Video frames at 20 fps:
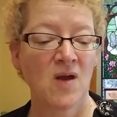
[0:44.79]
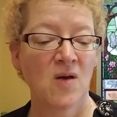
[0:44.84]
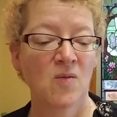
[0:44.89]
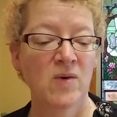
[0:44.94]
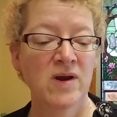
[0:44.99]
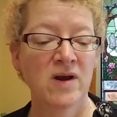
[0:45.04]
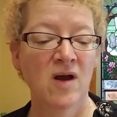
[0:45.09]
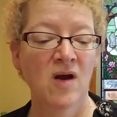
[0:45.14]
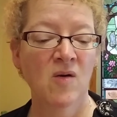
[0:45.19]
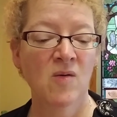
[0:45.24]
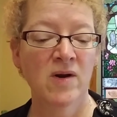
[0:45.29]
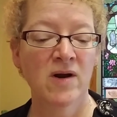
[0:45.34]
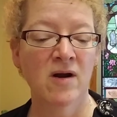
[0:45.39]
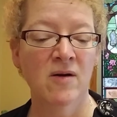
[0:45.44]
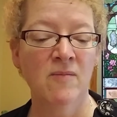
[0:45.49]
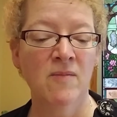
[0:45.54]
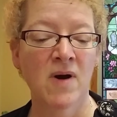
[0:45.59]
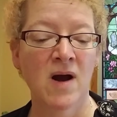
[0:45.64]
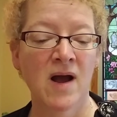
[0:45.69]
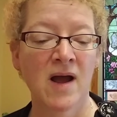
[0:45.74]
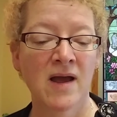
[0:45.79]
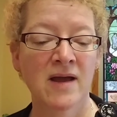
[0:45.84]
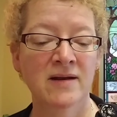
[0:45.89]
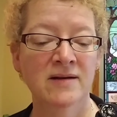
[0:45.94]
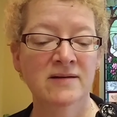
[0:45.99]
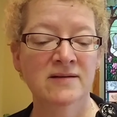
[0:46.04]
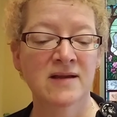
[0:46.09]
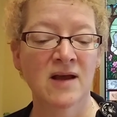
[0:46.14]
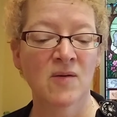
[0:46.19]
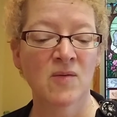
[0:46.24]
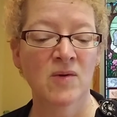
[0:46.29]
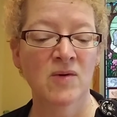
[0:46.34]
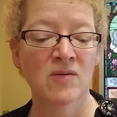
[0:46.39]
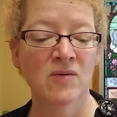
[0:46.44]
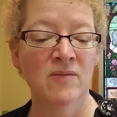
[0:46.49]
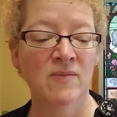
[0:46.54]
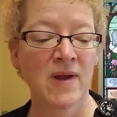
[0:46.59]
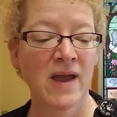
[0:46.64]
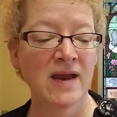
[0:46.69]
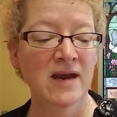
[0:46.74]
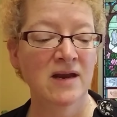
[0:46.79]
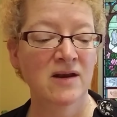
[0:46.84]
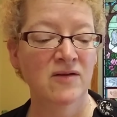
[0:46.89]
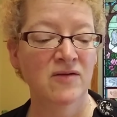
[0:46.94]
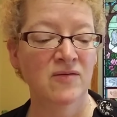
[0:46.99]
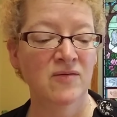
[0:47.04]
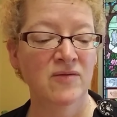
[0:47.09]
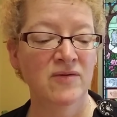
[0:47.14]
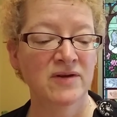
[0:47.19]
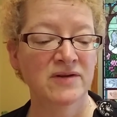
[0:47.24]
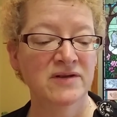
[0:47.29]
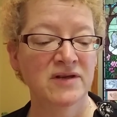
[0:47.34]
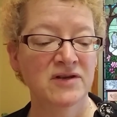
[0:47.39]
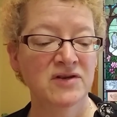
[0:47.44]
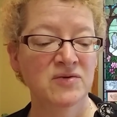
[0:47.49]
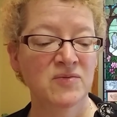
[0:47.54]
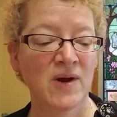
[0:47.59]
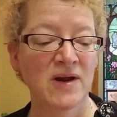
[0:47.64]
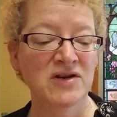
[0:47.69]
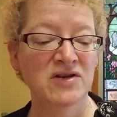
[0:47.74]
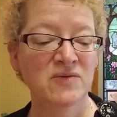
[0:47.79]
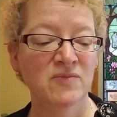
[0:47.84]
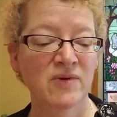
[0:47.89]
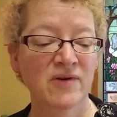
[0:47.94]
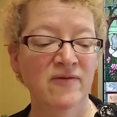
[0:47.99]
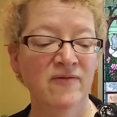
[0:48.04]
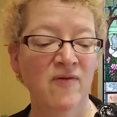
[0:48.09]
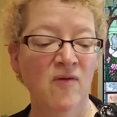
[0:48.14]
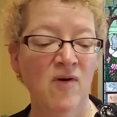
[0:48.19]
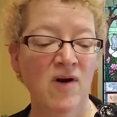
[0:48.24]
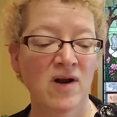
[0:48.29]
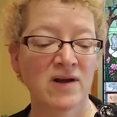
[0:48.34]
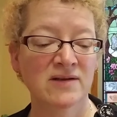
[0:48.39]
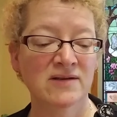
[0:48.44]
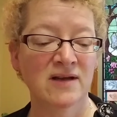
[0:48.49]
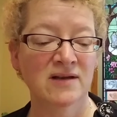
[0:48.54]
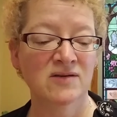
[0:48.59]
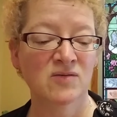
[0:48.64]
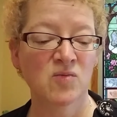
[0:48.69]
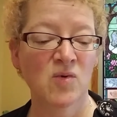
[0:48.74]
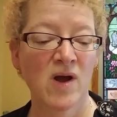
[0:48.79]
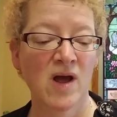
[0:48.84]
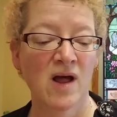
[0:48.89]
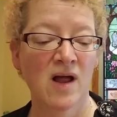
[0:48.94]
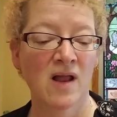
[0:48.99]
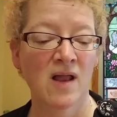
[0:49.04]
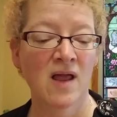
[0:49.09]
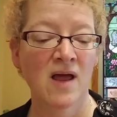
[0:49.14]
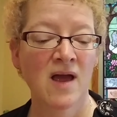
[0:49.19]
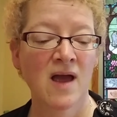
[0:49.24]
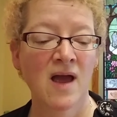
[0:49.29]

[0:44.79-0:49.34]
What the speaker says: We know in our minds that we will make it through the situation before us as well,